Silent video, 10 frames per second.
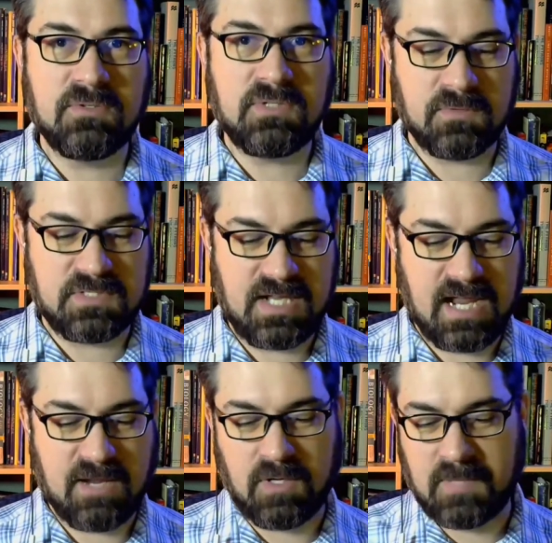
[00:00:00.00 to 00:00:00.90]
You don't
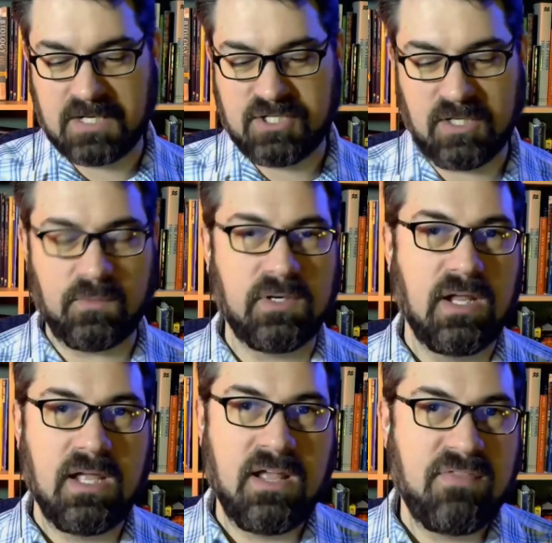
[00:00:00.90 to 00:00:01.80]
say, well, my children,
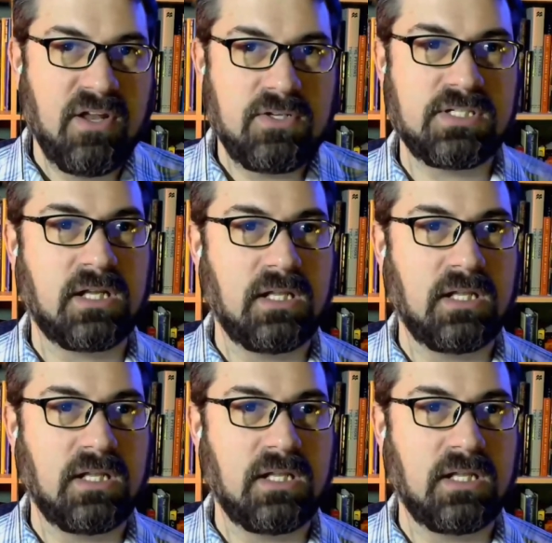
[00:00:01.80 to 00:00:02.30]
they're just